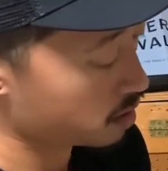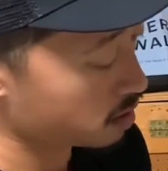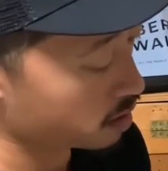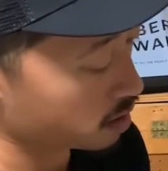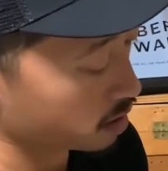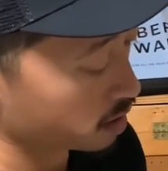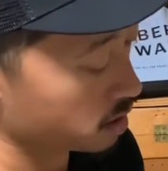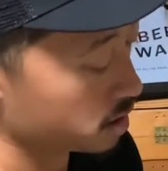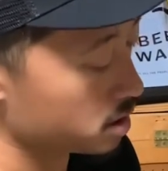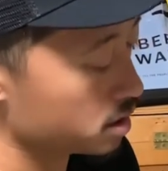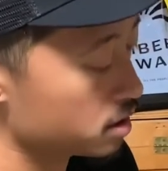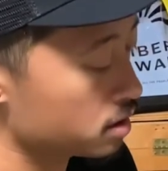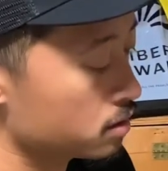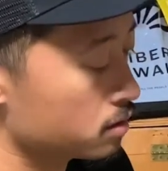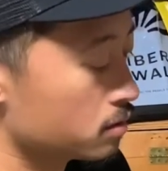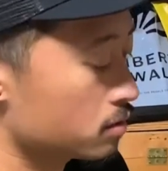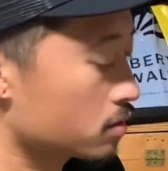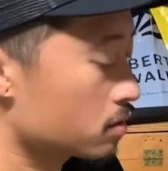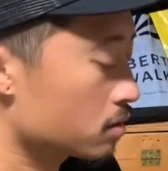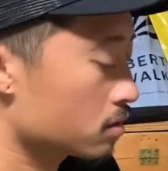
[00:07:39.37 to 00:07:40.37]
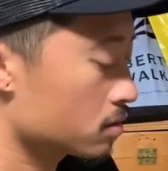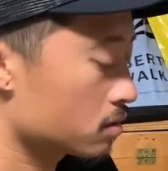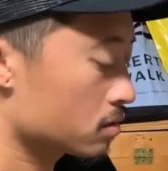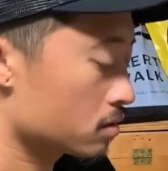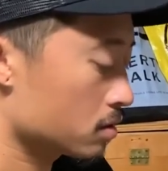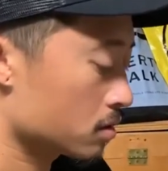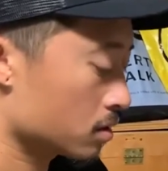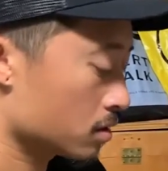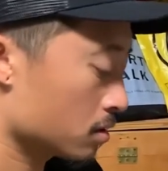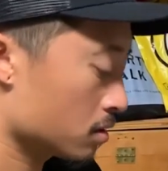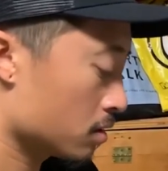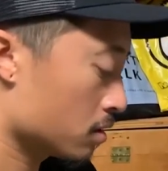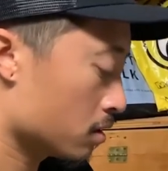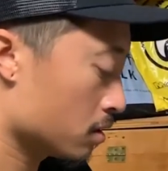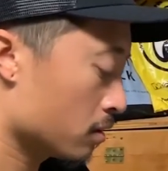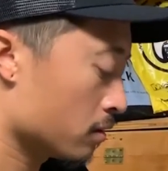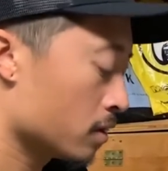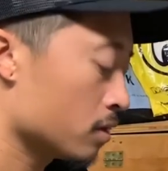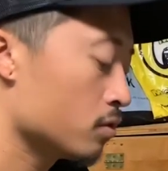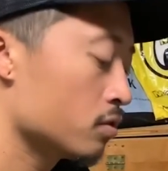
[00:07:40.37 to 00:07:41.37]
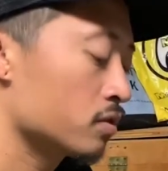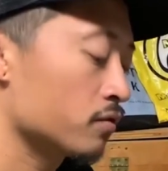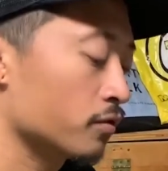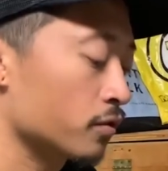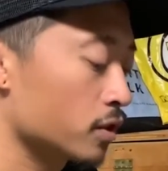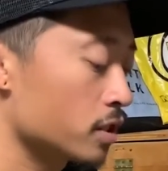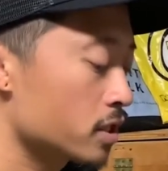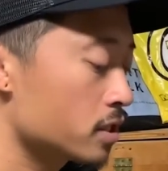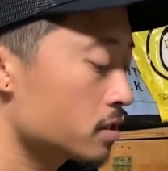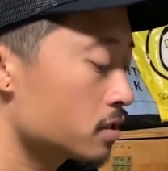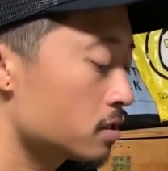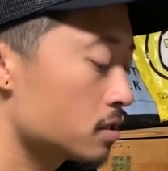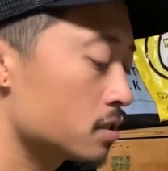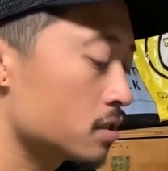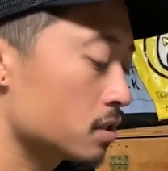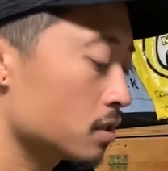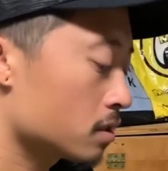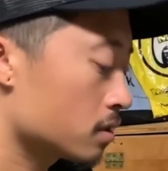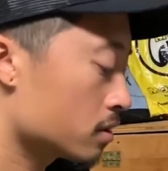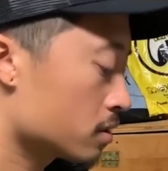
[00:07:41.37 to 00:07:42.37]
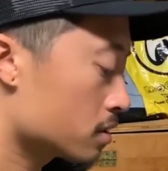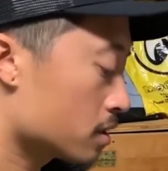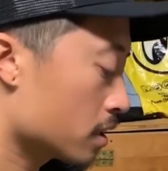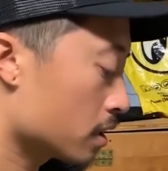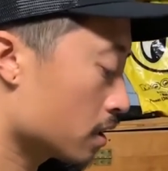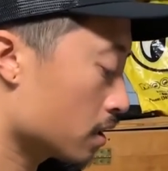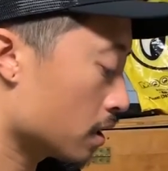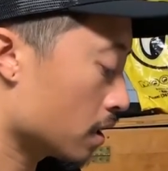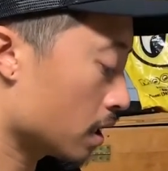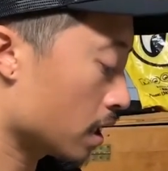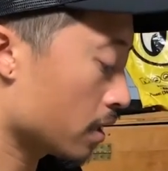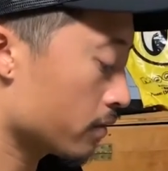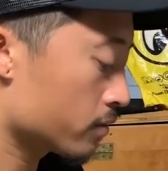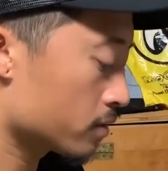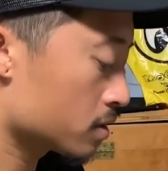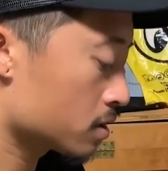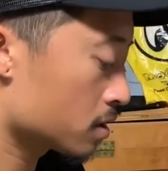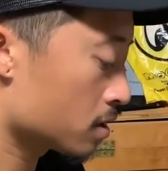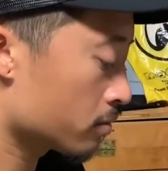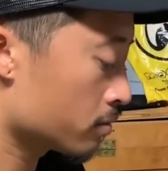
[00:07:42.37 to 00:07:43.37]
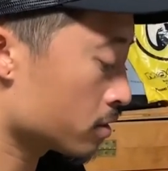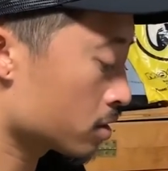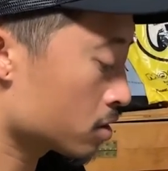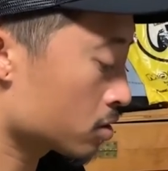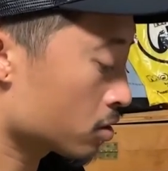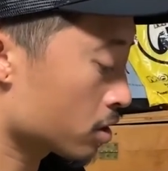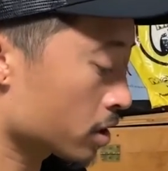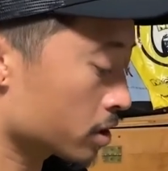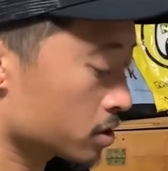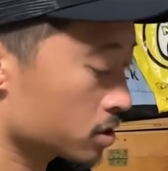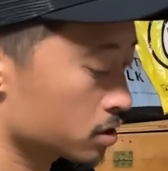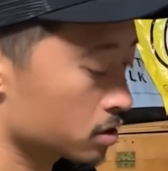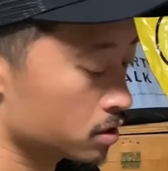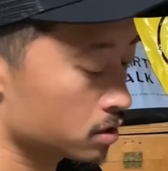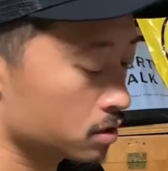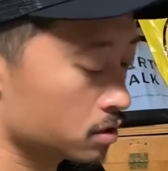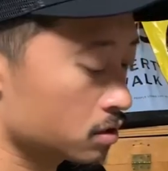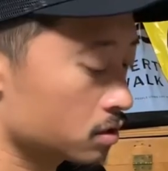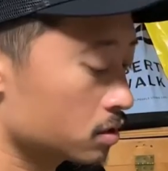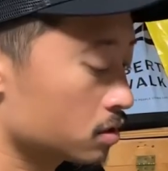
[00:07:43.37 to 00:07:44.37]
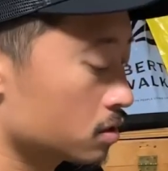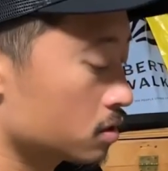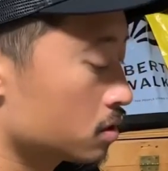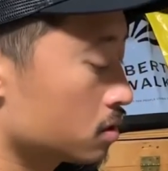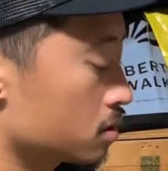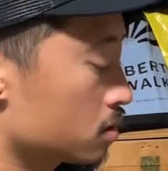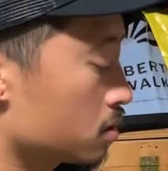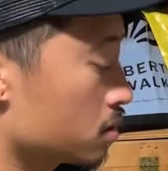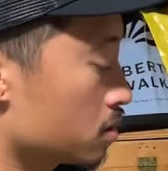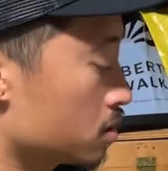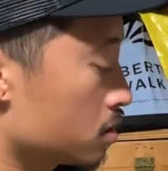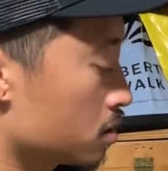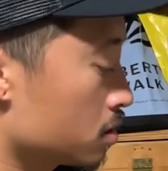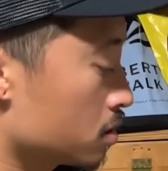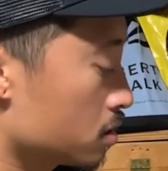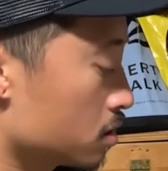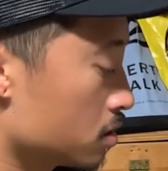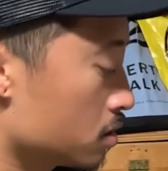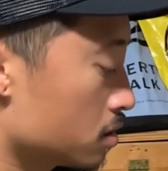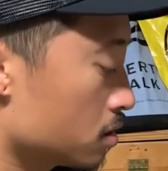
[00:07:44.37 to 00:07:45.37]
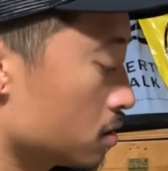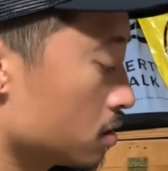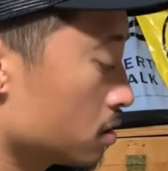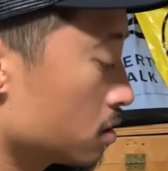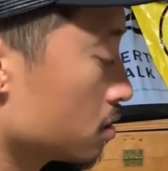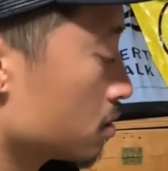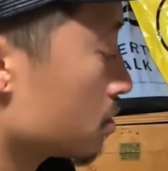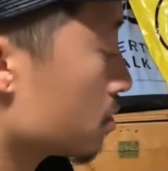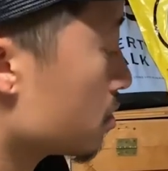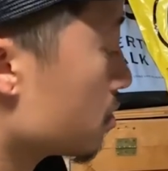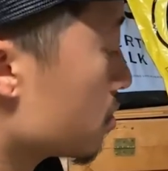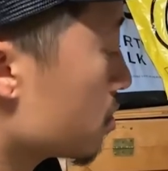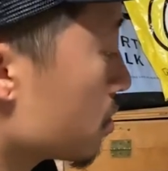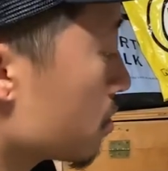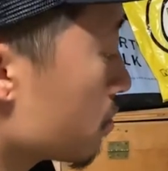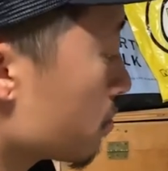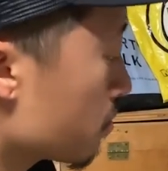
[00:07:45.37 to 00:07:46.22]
And good news for us is it looks like they gave us some instructions, some